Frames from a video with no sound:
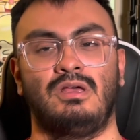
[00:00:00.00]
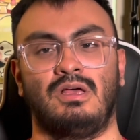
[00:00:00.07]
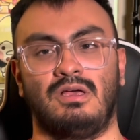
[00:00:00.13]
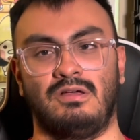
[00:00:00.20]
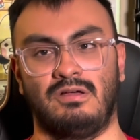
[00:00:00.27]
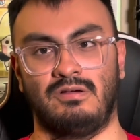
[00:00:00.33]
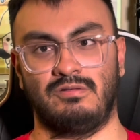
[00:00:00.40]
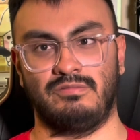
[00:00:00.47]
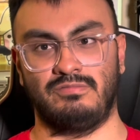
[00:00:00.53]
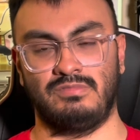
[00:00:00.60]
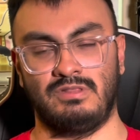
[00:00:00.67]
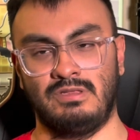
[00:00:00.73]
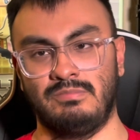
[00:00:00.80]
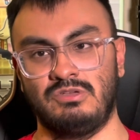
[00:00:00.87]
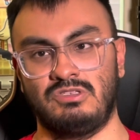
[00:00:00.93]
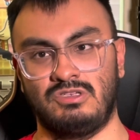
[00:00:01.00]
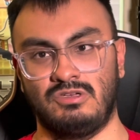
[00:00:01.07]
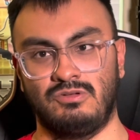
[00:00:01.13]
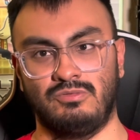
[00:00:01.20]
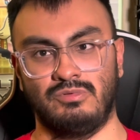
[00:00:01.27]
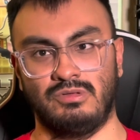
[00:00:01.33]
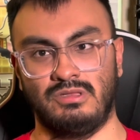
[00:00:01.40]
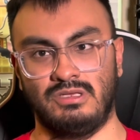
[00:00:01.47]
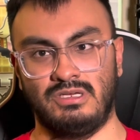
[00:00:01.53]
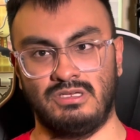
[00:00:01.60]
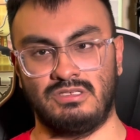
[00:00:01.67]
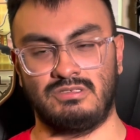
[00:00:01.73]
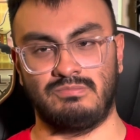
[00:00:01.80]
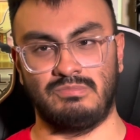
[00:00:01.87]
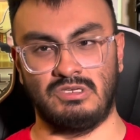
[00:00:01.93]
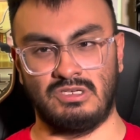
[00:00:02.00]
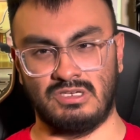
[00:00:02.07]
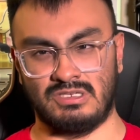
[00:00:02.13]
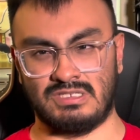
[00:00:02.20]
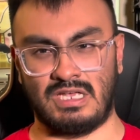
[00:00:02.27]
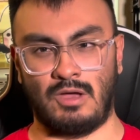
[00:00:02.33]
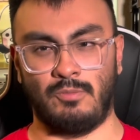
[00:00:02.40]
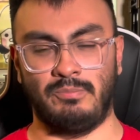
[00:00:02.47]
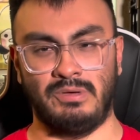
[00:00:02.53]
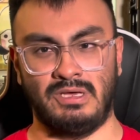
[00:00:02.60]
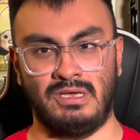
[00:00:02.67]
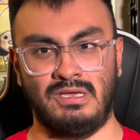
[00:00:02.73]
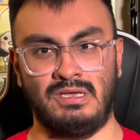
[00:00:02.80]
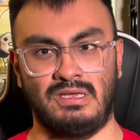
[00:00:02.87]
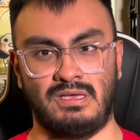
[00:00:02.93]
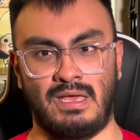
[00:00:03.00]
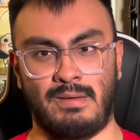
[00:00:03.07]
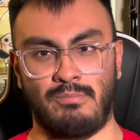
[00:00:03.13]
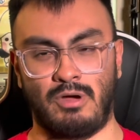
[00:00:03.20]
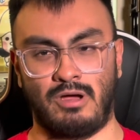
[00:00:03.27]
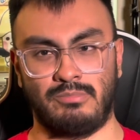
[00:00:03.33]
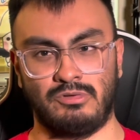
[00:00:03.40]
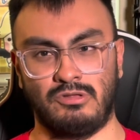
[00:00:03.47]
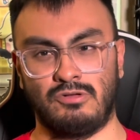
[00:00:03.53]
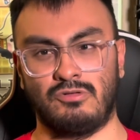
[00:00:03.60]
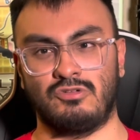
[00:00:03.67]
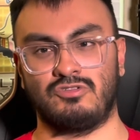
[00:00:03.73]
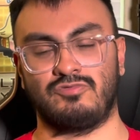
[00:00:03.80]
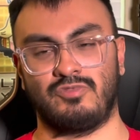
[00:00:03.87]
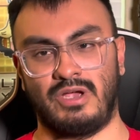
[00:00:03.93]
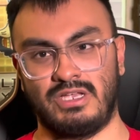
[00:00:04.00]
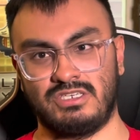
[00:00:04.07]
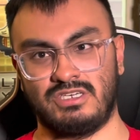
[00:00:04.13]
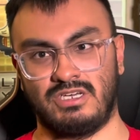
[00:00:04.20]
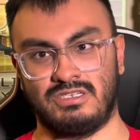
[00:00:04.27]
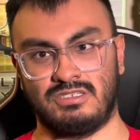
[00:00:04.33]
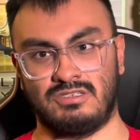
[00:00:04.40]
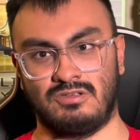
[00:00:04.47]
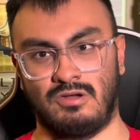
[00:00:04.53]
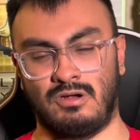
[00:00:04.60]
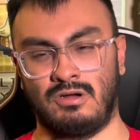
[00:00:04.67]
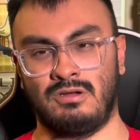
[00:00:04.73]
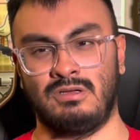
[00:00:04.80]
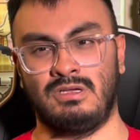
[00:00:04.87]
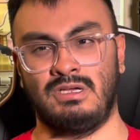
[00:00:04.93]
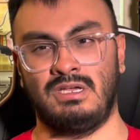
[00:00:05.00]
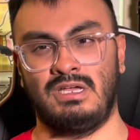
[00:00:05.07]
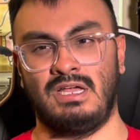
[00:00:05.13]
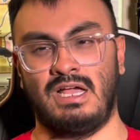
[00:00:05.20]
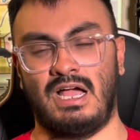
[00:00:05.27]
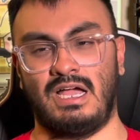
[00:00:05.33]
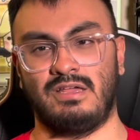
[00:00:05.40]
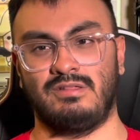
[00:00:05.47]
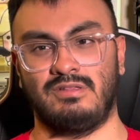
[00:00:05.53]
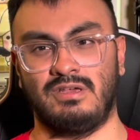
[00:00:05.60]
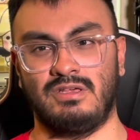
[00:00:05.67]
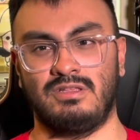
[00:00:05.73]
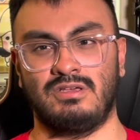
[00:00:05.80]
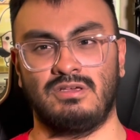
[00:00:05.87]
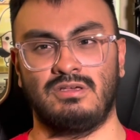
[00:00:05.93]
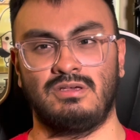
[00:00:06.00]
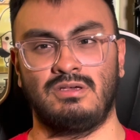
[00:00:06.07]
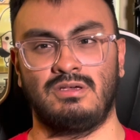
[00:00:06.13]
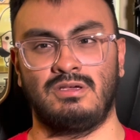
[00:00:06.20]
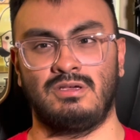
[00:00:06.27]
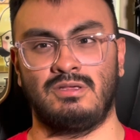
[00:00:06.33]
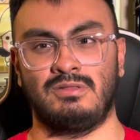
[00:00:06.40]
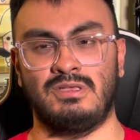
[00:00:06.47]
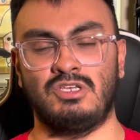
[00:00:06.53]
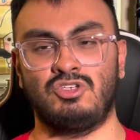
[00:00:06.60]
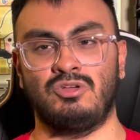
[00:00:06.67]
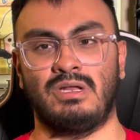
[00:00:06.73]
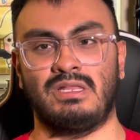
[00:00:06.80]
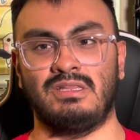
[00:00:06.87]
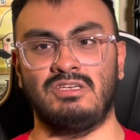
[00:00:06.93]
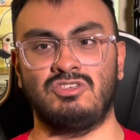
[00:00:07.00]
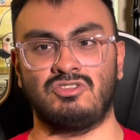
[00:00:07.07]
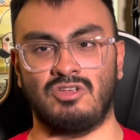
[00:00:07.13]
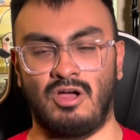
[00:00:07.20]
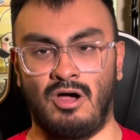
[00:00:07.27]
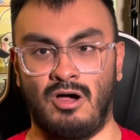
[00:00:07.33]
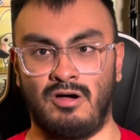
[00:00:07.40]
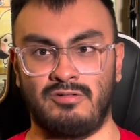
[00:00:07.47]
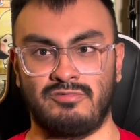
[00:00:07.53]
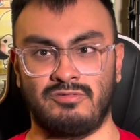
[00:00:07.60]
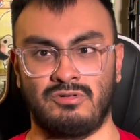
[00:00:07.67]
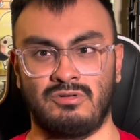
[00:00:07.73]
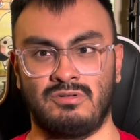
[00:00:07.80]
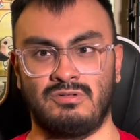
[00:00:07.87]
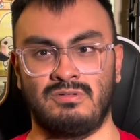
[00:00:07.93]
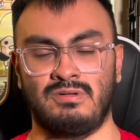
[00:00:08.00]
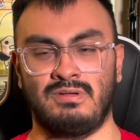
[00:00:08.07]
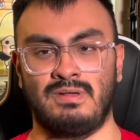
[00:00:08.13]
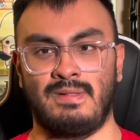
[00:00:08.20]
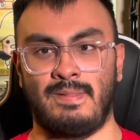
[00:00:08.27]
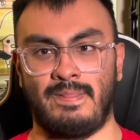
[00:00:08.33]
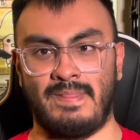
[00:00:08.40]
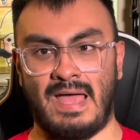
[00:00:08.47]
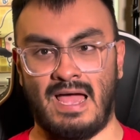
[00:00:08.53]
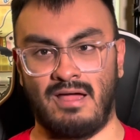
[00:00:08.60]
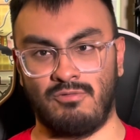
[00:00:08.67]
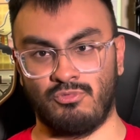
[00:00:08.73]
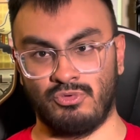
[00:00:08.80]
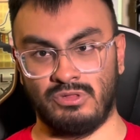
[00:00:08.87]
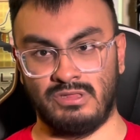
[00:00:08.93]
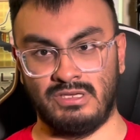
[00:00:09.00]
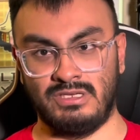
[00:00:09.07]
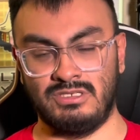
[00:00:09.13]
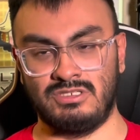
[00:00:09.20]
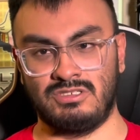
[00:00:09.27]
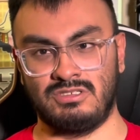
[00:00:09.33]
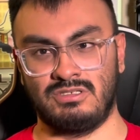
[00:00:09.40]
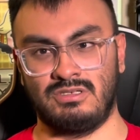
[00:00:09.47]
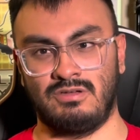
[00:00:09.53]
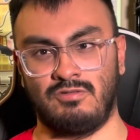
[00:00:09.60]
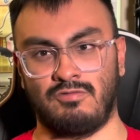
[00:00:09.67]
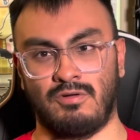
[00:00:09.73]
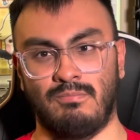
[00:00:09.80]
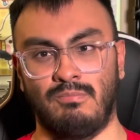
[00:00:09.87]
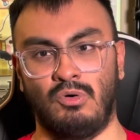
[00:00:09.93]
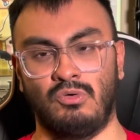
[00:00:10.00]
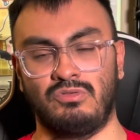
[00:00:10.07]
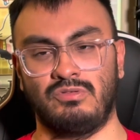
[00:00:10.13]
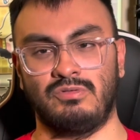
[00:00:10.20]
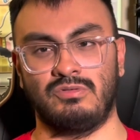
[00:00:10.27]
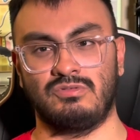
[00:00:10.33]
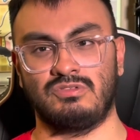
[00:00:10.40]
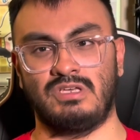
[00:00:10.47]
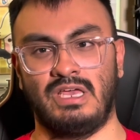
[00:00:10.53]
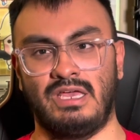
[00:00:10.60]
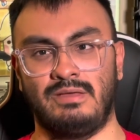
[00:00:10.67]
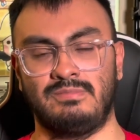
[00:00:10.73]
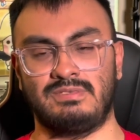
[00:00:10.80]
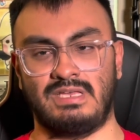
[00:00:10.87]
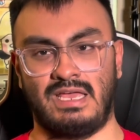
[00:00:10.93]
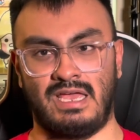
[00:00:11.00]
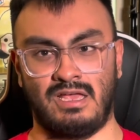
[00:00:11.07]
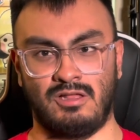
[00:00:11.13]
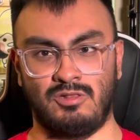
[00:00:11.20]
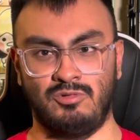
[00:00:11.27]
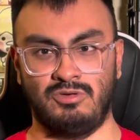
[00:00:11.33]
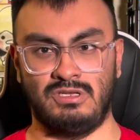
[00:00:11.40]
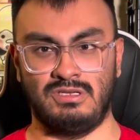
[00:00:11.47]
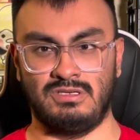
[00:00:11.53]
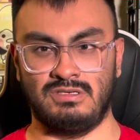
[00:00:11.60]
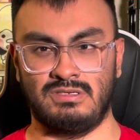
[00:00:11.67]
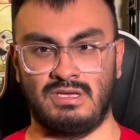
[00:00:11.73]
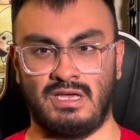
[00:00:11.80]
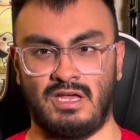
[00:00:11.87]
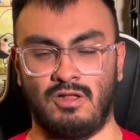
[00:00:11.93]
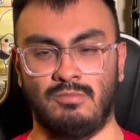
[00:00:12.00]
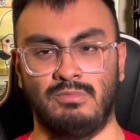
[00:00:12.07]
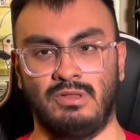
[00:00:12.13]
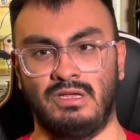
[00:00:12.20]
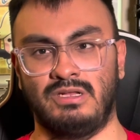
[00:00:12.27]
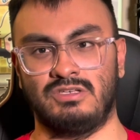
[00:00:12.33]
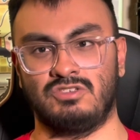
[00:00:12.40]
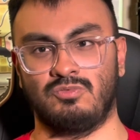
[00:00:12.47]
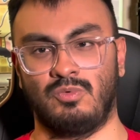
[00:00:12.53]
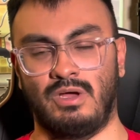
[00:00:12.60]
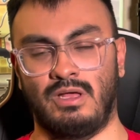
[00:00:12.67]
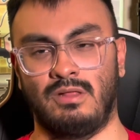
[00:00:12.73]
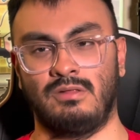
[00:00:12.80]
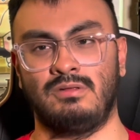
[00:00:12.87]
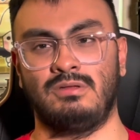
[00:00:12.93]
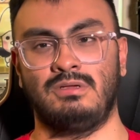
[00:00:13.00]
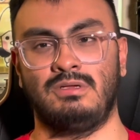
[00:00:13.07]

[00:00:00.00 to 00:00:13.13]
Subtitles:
a limited release because how big and popular those franchises are. I think they should at least offer that release for both of those games, including Hellblade as well,